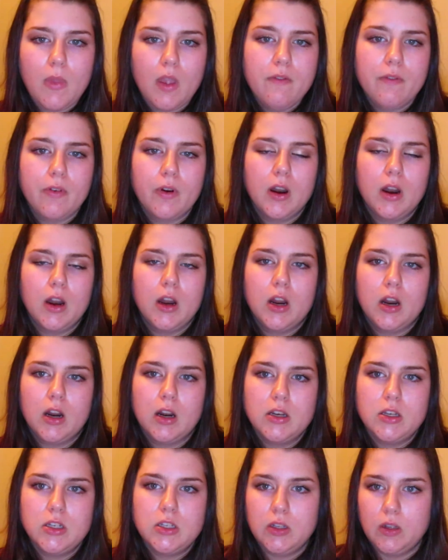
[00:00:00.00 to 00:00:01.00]
For
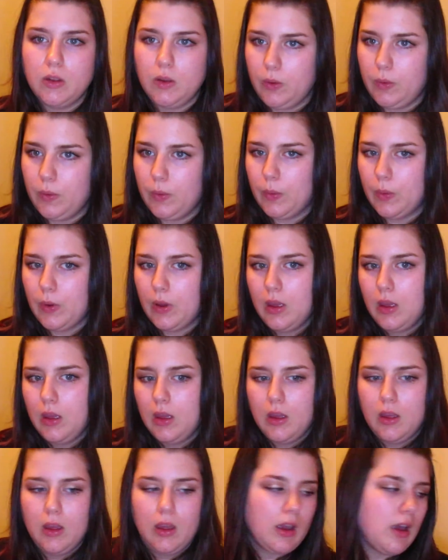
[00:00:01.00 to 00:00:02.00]
her to
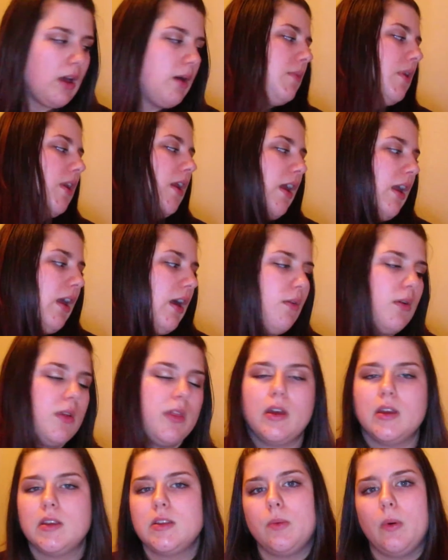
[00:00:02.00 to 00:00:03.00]
come and hang out with
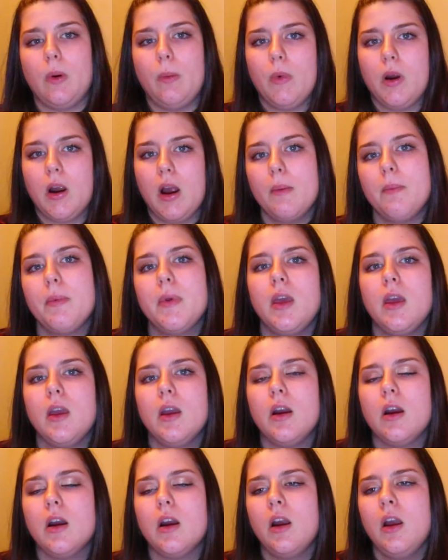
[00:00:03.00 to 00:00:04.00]
us when we're up
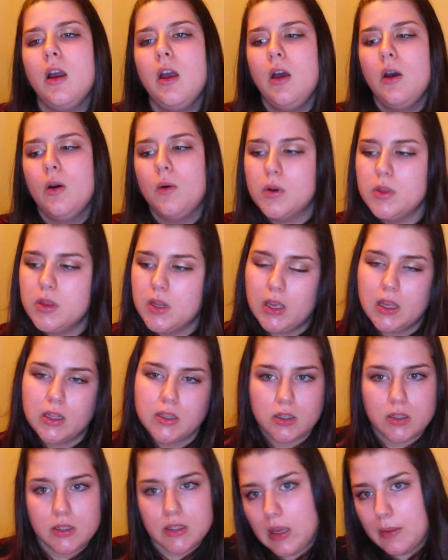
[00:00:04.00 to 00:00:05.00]
here, when the kids
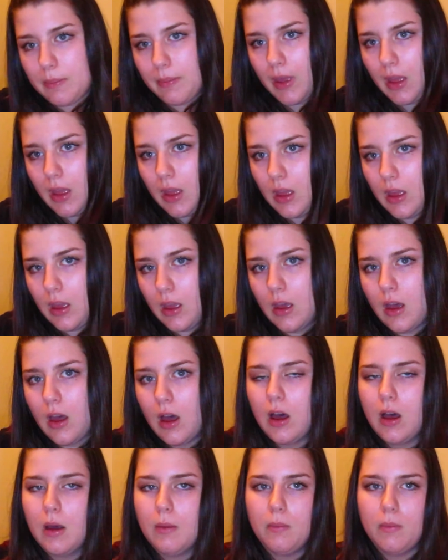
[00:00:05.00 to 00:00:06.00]
are sleeping.
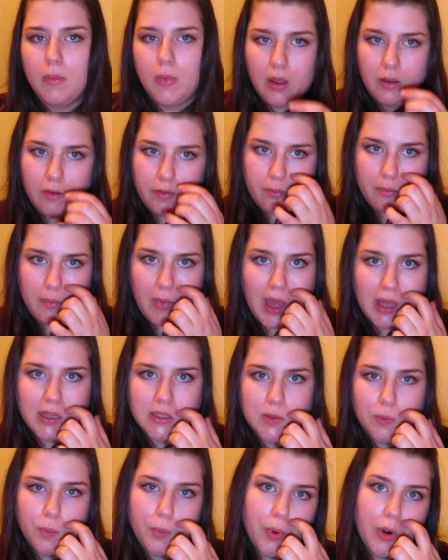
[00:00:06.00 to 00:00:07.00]
If
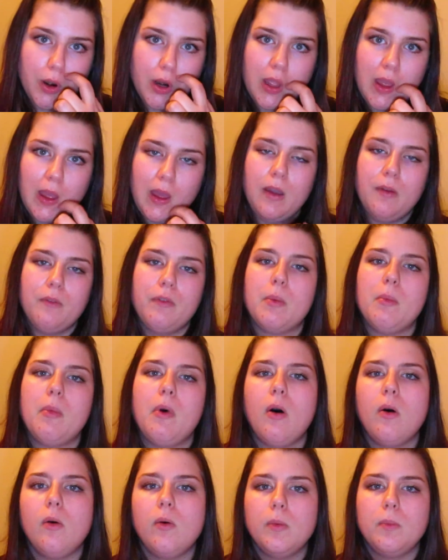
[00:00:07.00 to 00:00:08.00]
Matt's working from
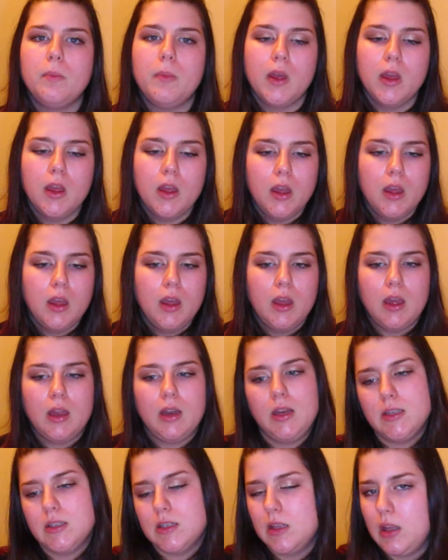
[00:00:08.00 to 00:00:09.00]
home and
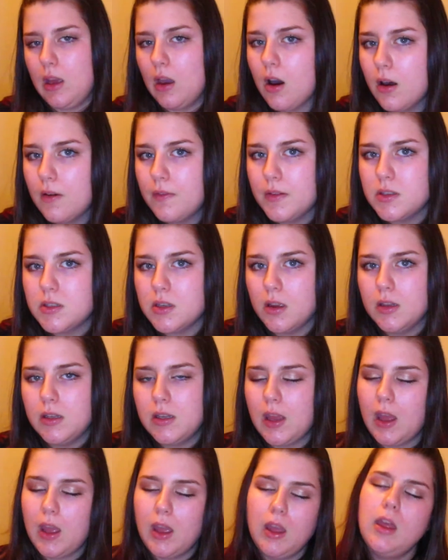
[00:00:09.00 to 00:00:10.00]
he's in the office all
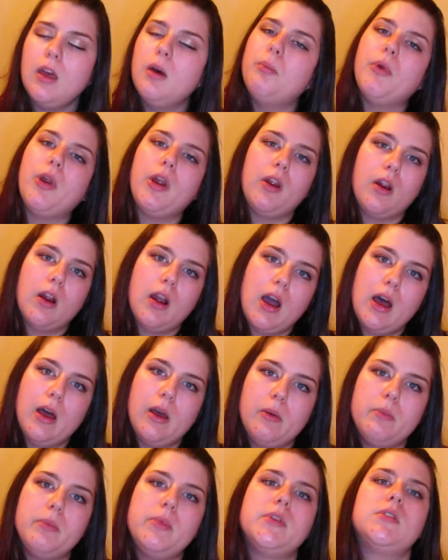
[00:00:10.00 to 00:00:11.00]
day, he'll bring her
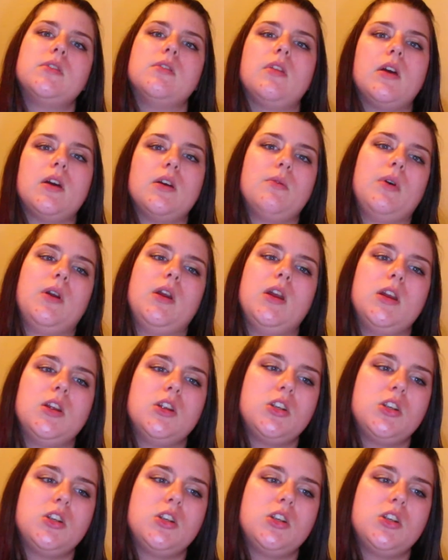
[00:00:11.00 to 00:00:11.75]
up so that way